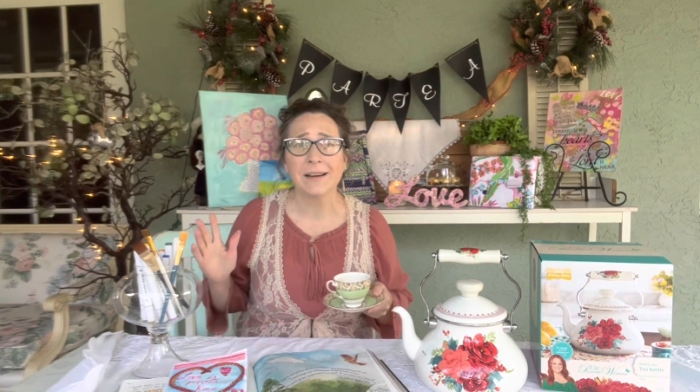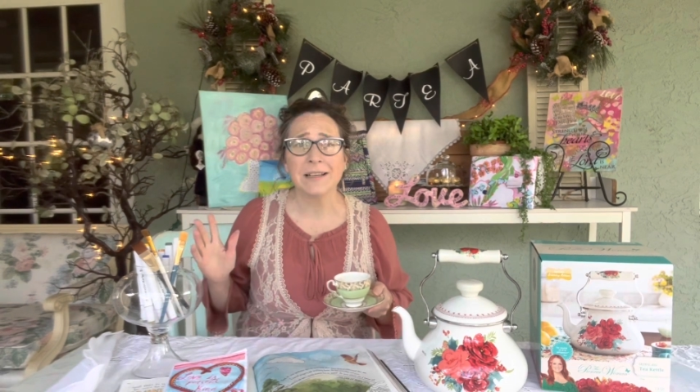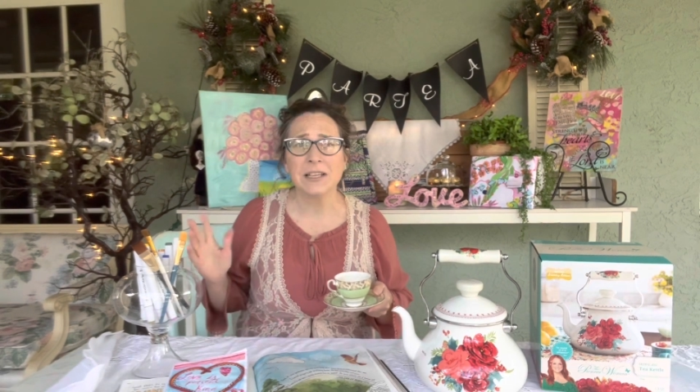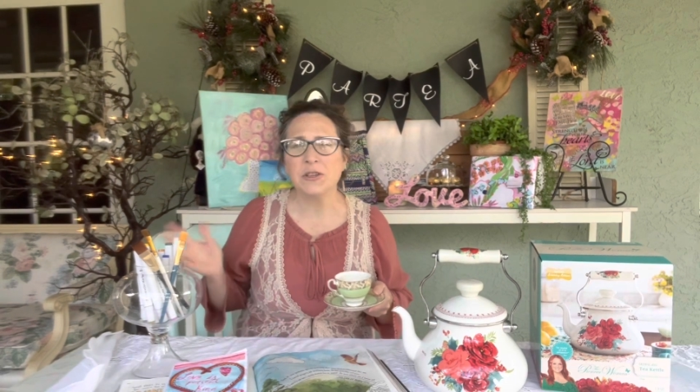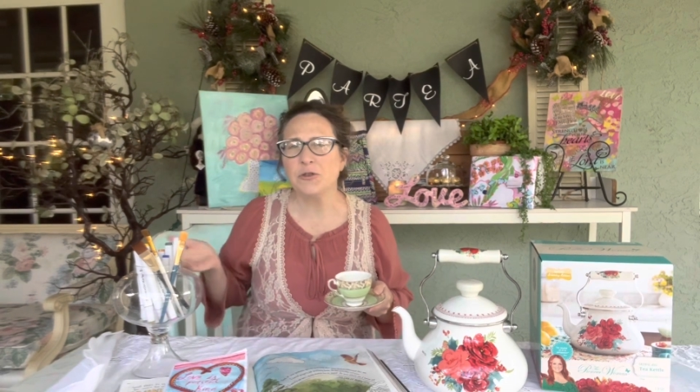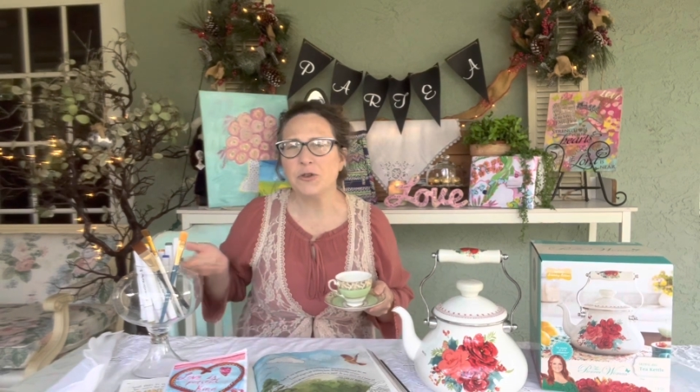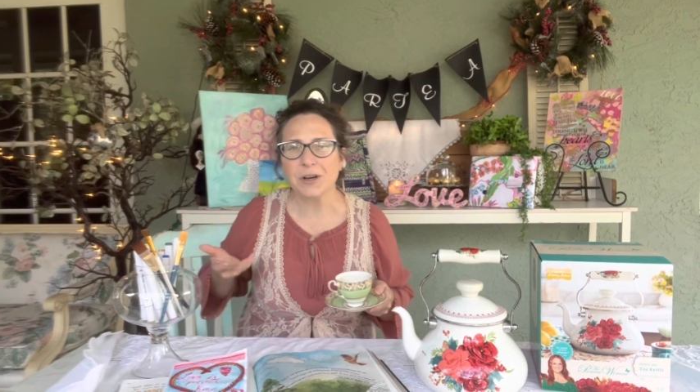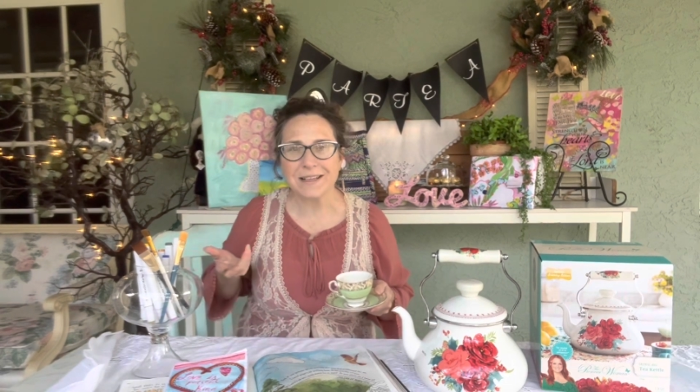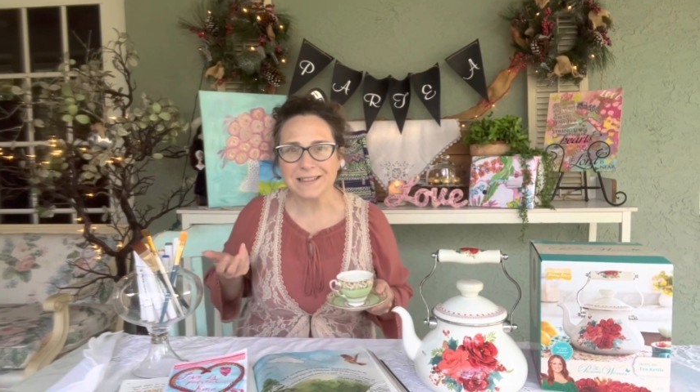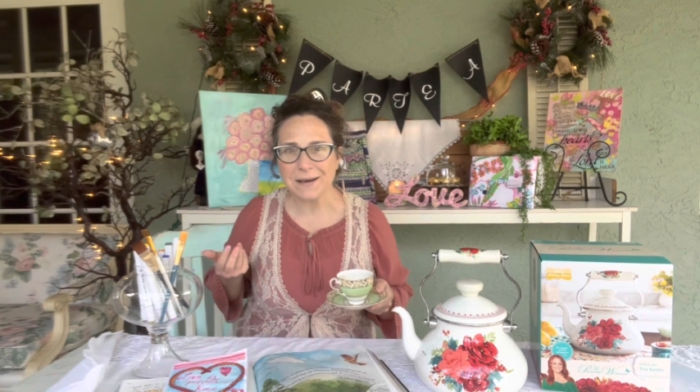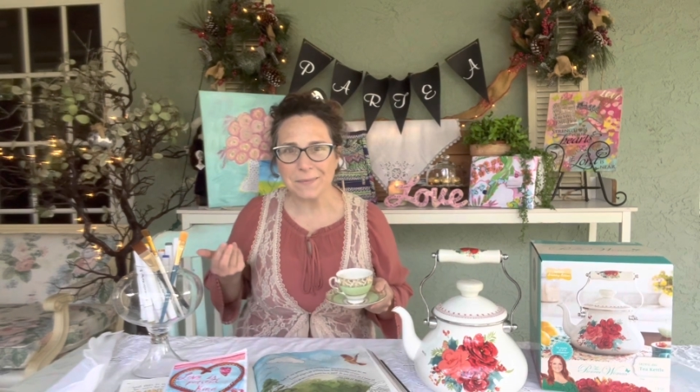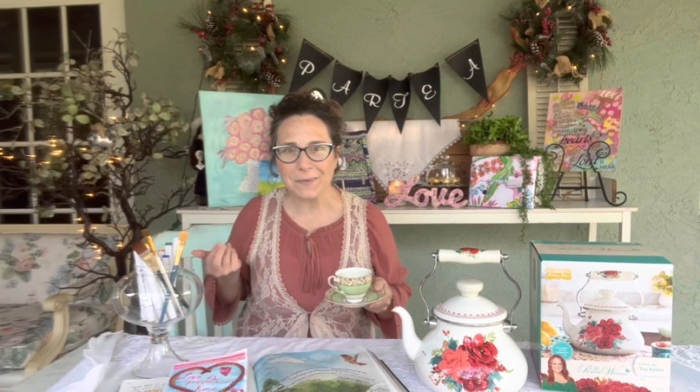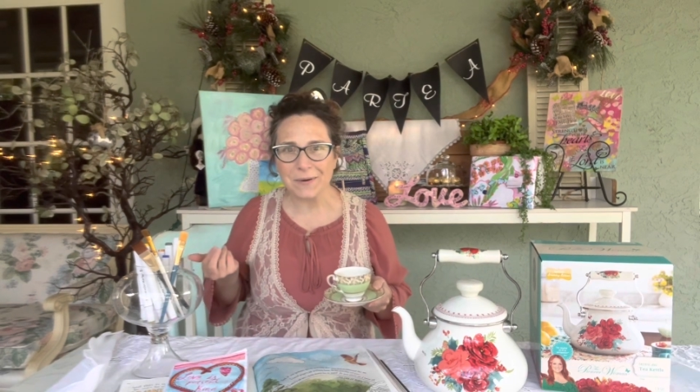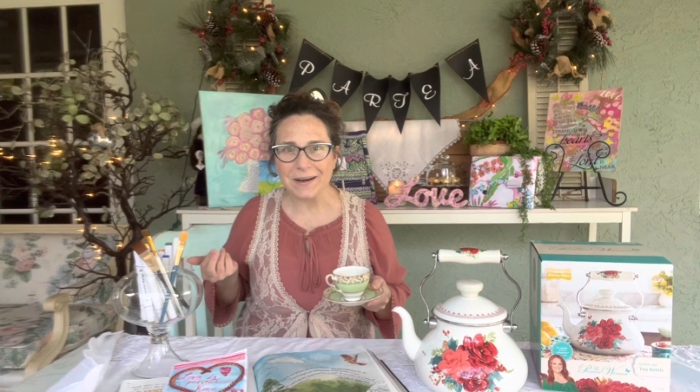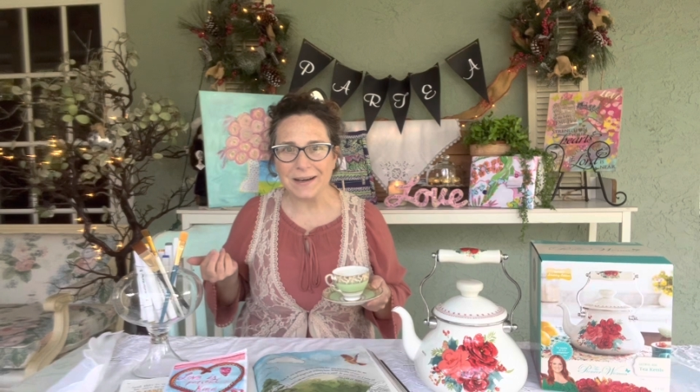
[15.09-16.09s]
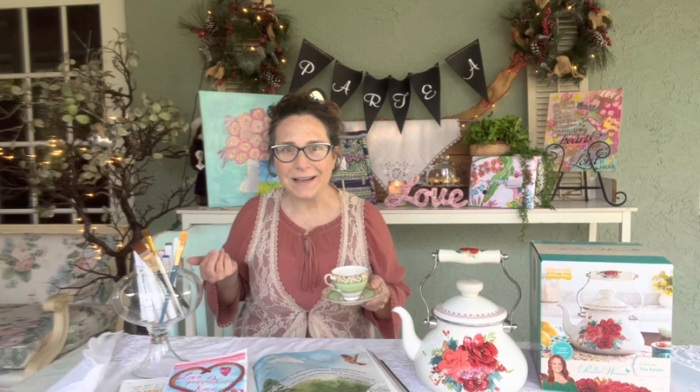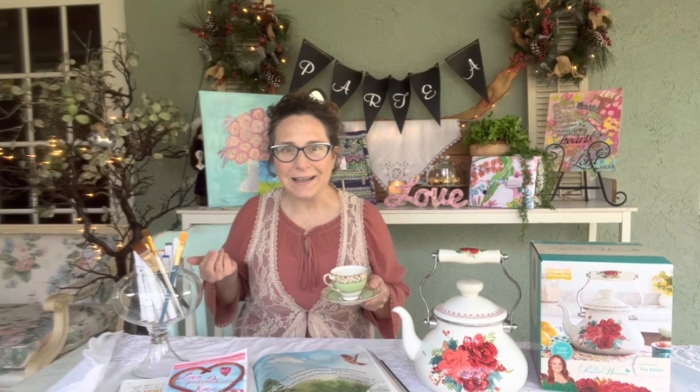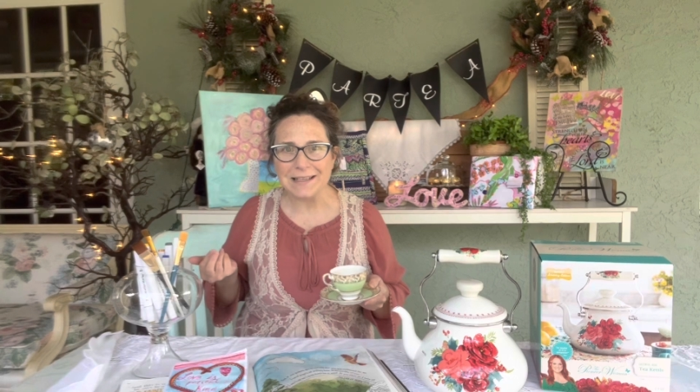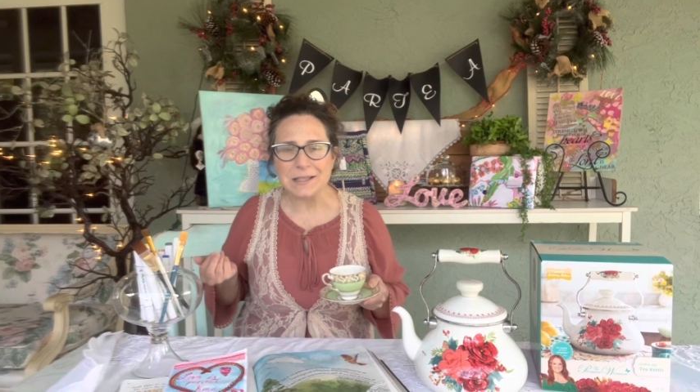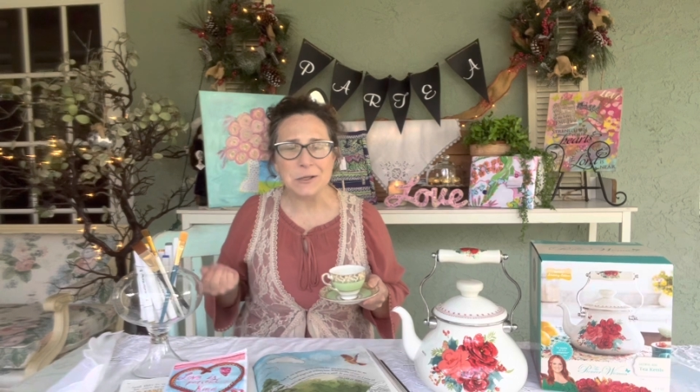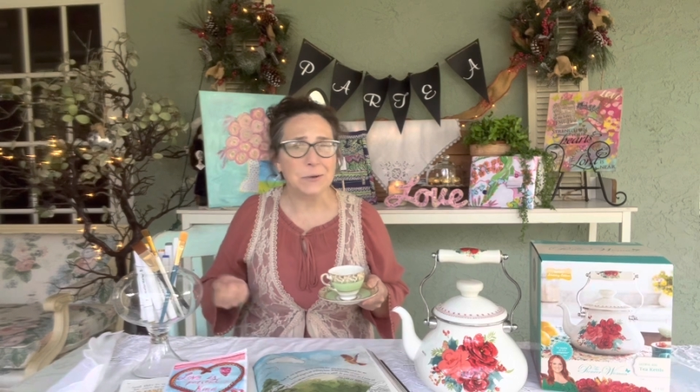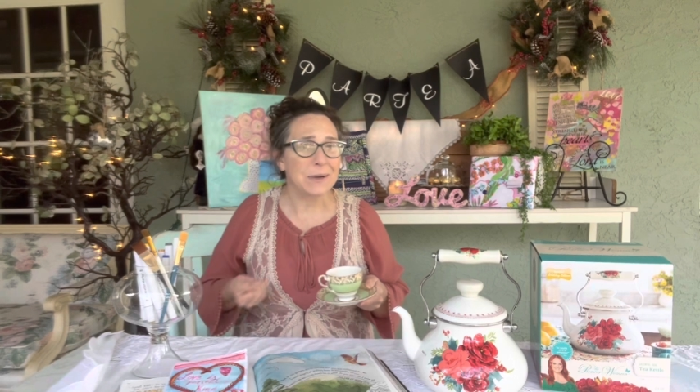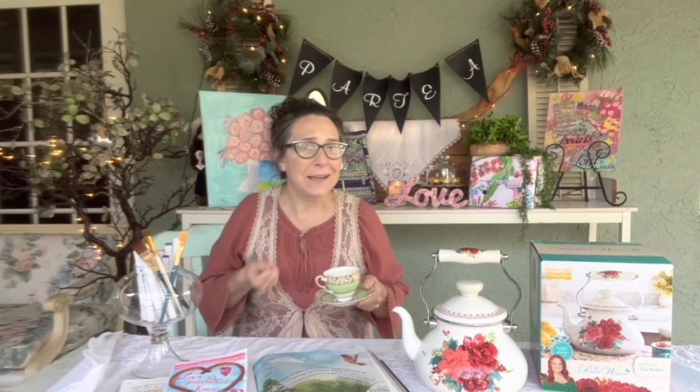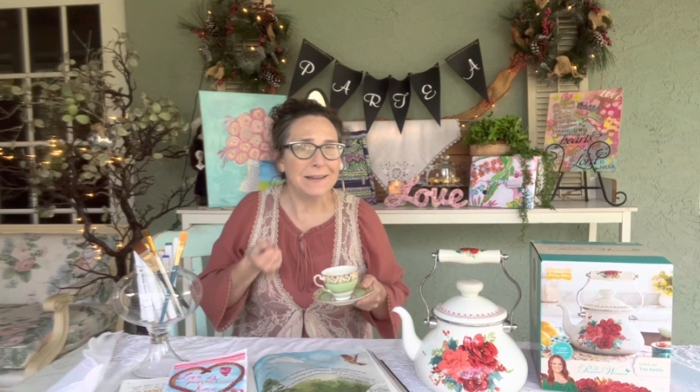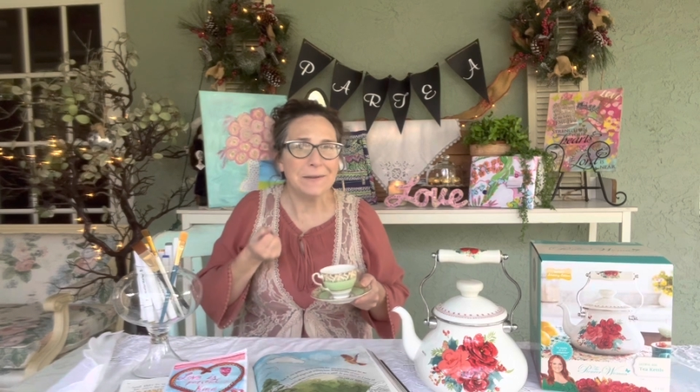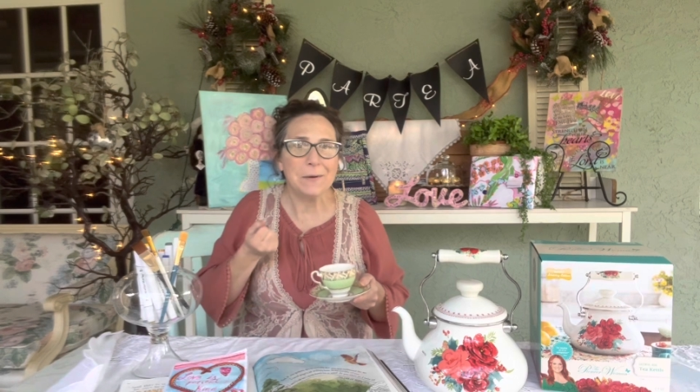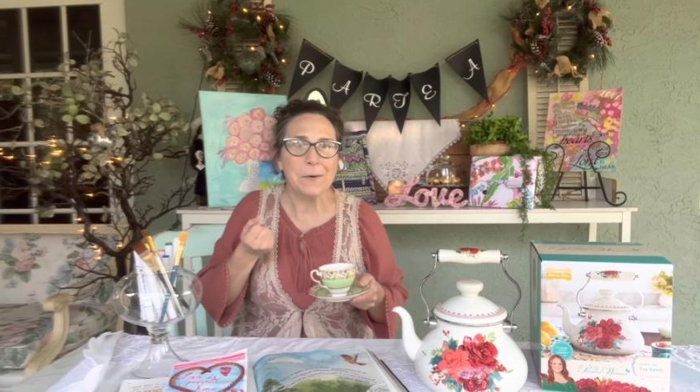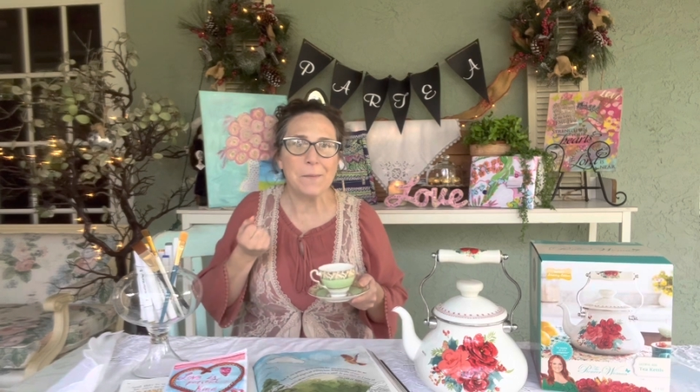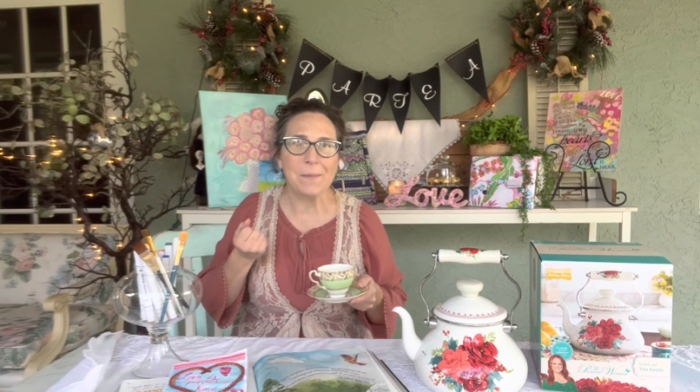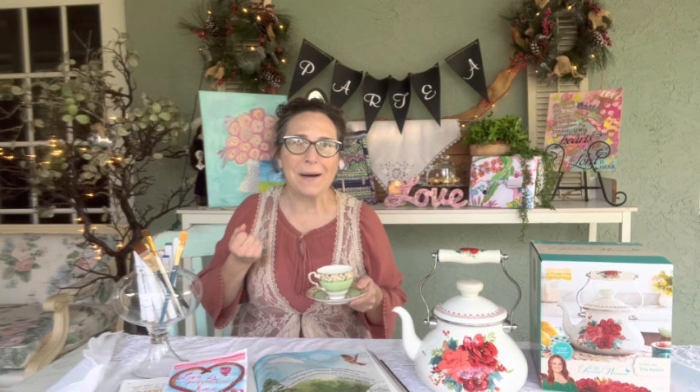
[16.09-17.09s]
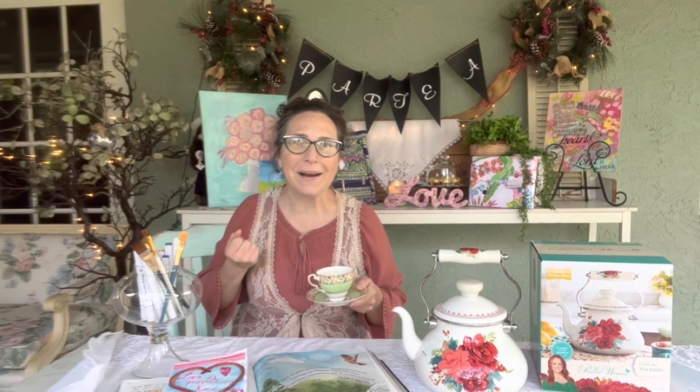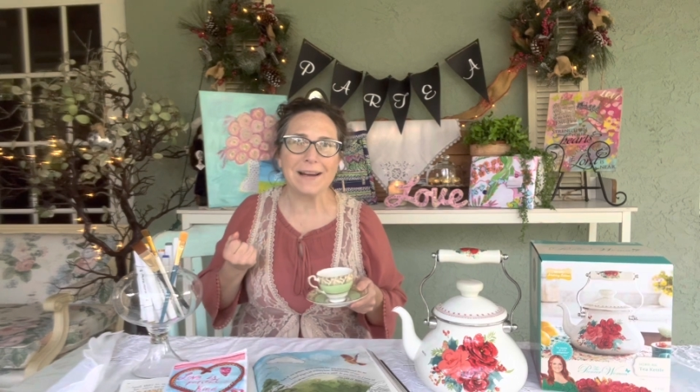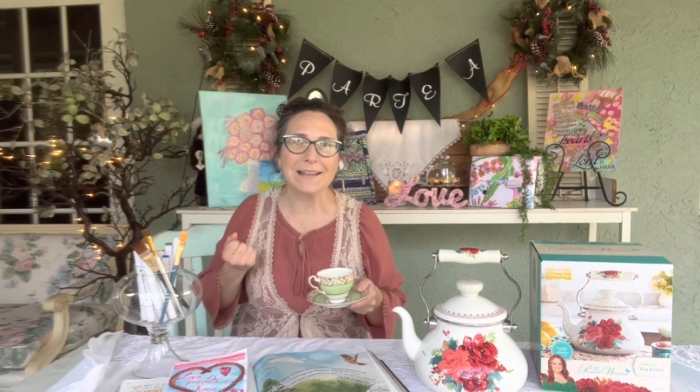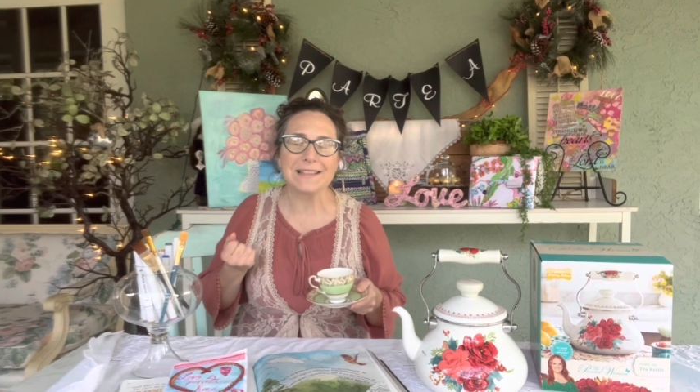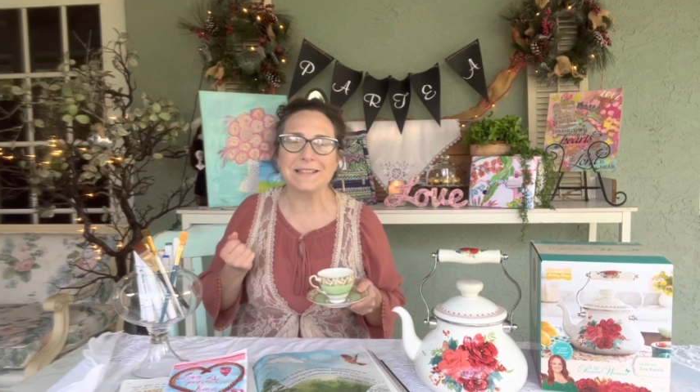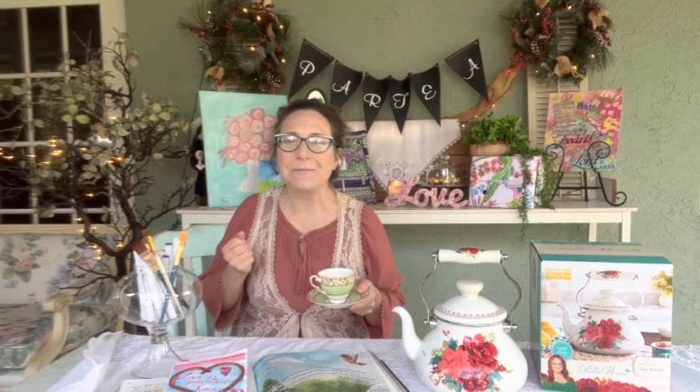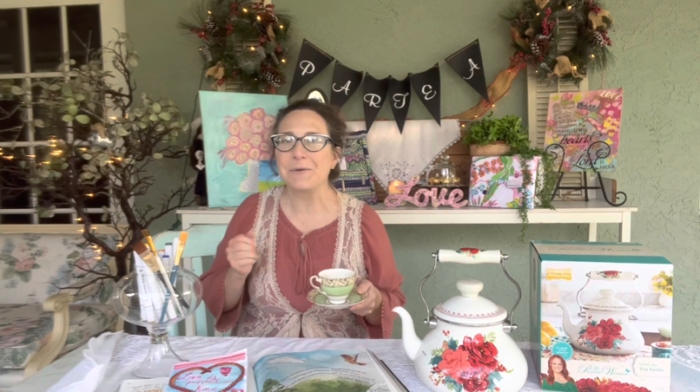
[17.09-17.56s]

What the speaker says: Did you dress up pretty? Did you eat little bites?